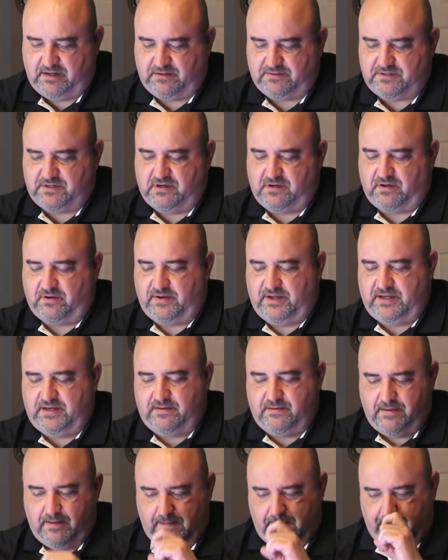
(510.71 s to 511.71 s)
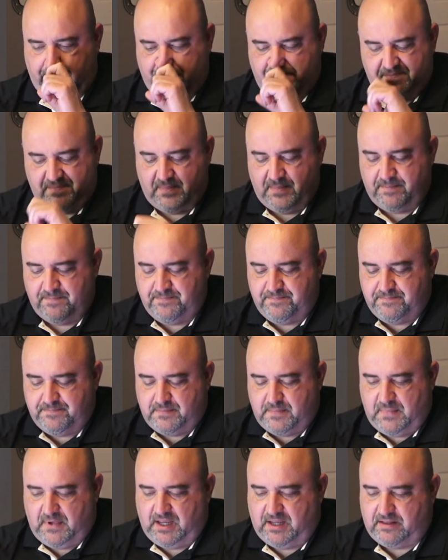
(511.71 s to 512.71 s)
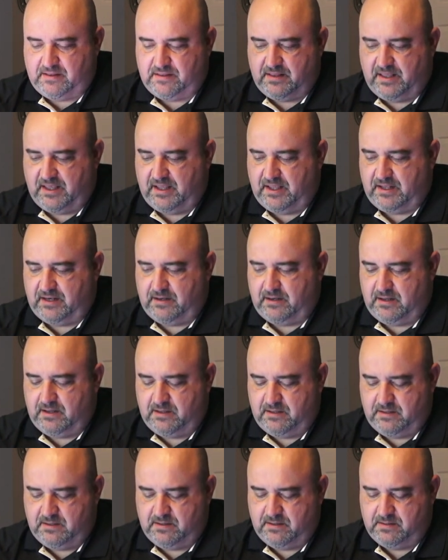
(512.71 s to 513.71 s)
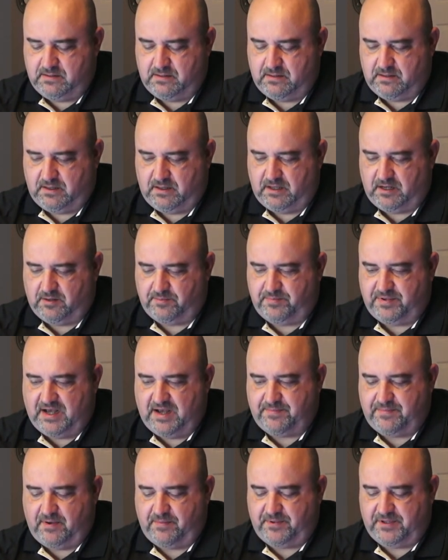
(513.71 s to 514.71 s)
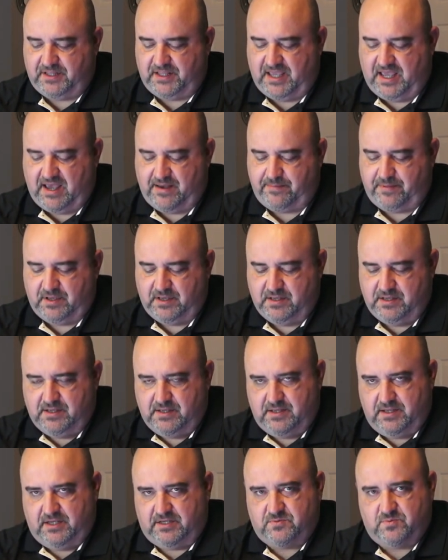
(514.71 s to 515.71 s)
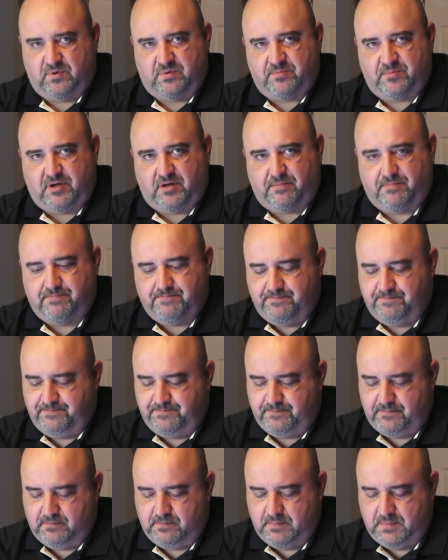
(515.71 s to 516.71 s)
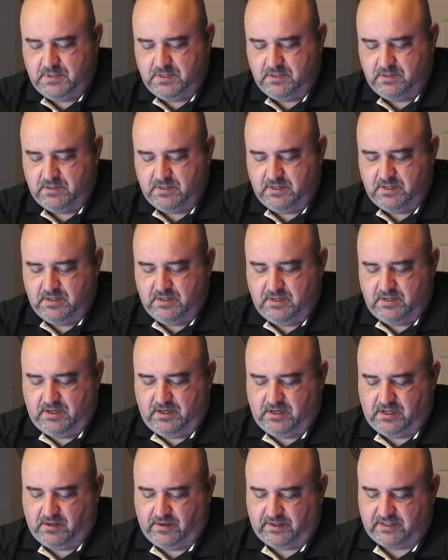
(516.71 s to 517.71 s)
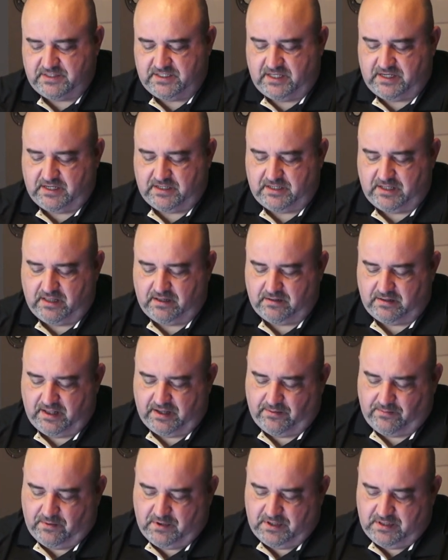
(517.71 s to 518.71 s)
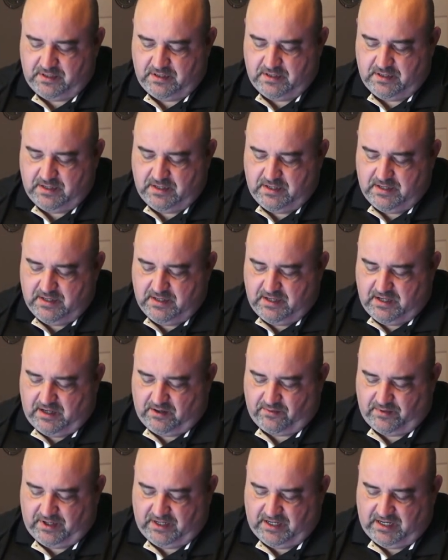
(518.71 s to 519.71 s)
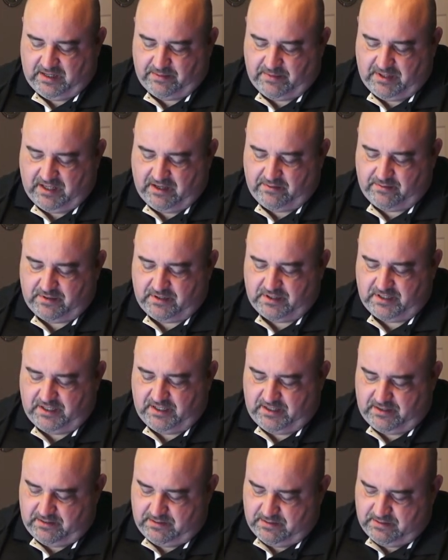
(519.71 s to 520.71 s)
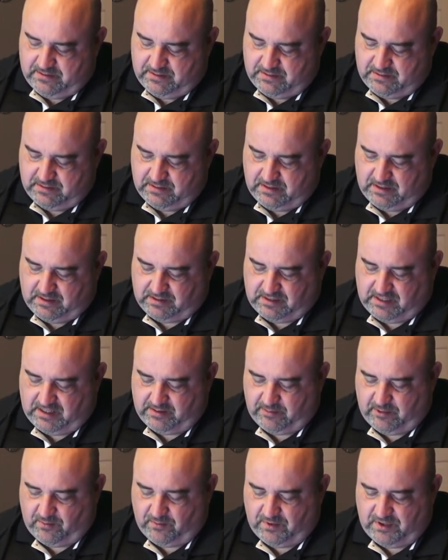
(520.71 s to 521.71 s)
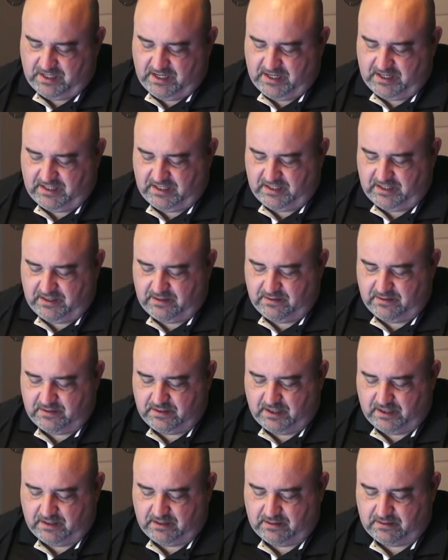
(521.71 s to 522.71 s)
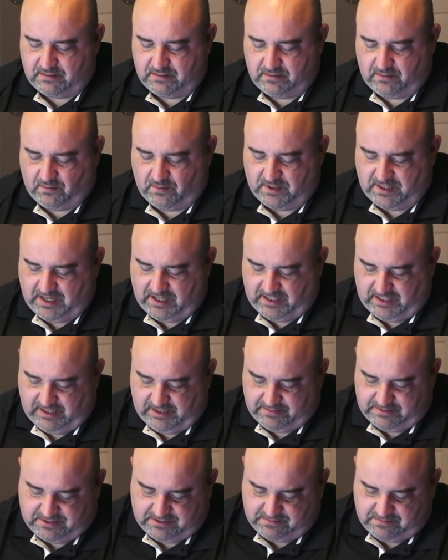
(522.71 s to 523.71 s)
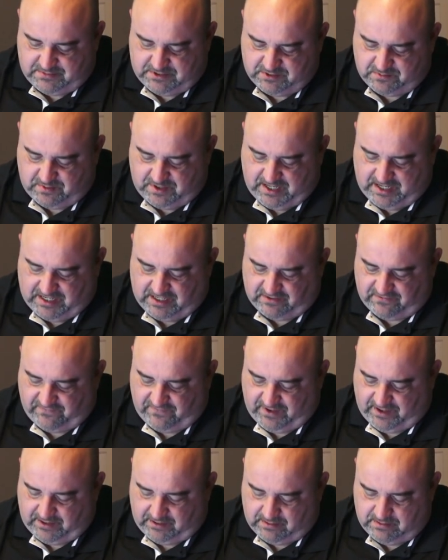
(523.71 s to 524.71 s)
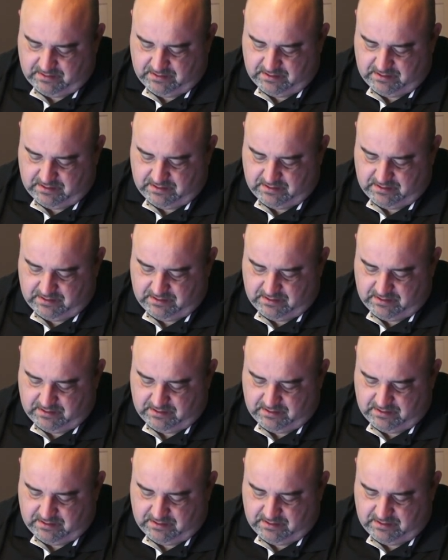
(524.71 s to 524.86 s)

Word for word: It'll turn green, and then. It'll pop up in the app as one bulb. There you go, extended color light one. I'll rename that one again. I'll name it one I D color, or one I D, just, just one I D is fine.